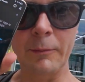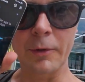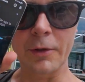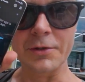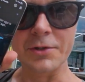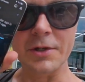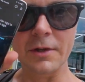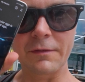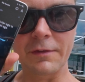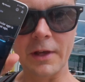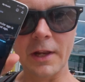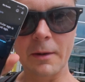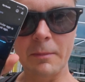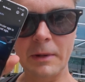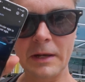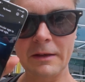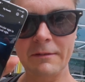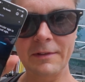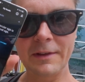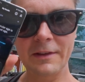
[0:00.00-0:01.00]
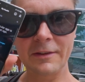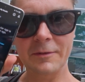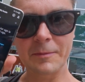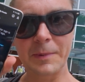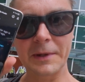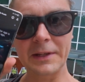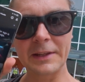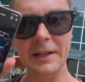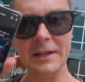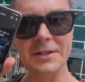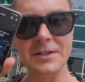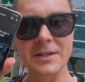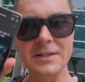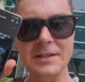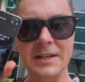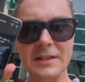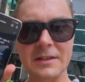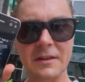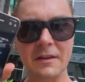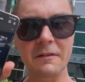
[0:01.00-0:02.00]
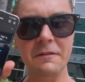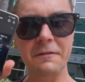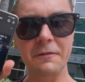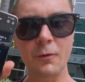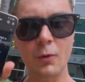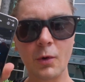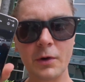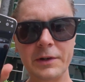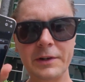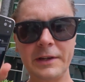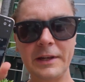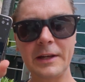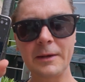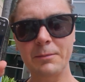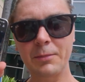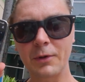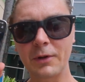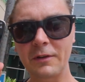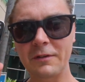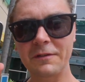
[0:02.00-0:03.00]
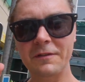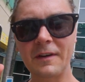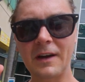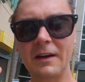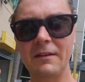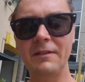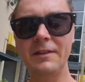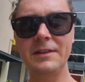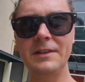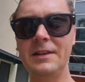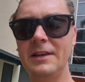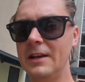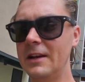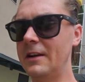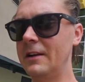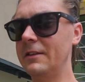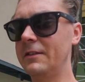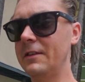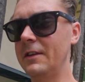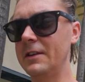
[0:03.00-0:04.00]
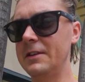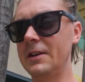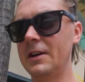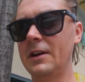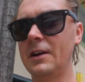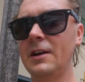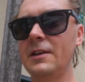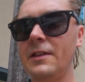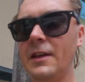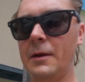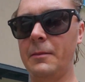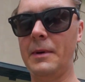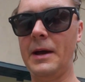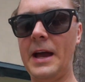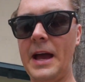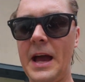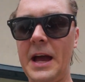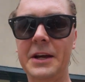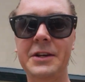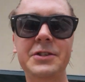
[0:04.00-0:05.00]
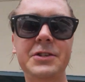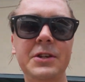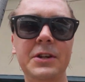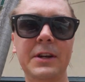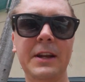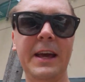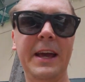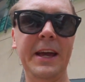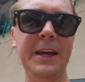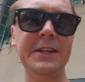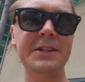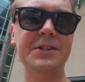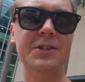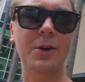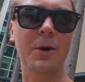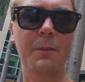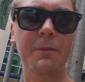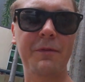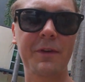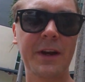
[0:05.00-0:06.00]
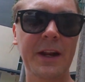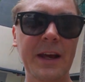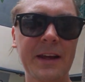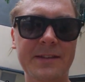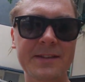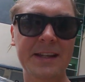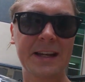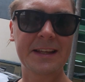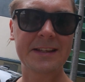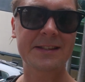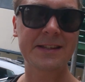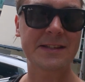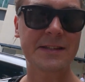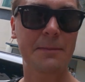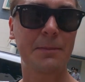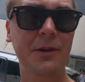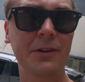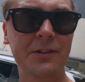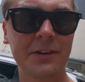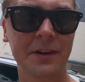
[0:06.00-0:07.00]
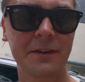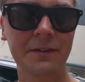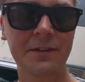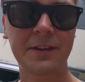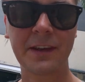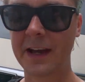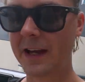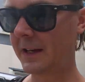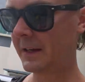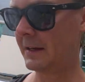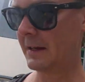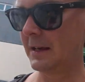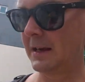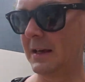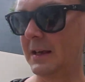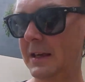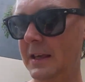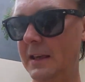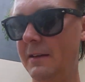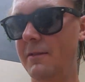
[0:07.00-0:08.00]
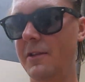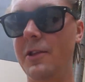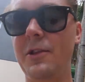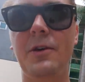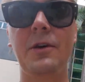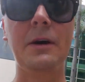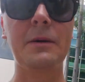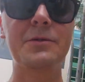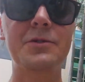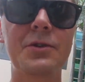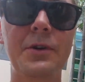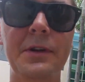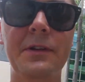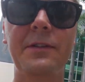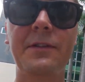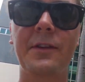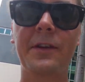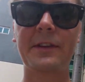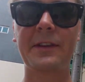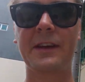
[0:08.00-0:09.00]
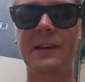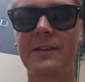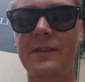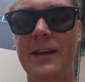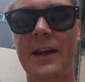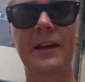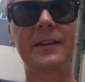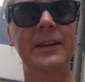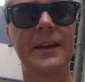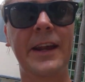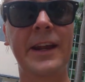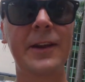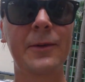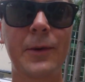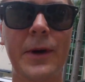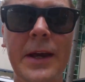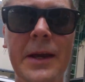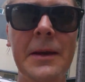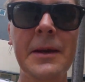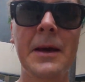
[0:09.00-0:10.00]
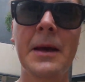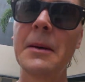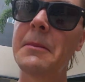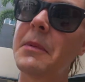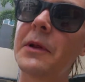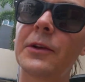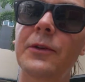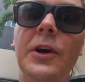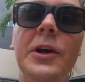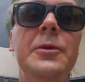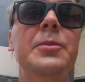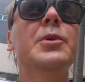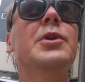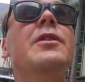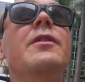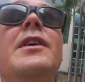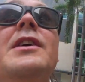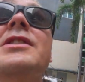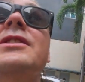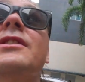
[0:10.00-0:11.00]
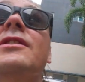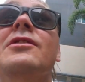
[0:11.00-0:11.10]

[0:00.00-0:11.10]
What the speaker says: not sure if you're gonna believe this, but it actually says 14.5 years younger than my actual age. Hopefully at least it's a positive sign, even though I'm sure it's not exact in any way, but great motivation.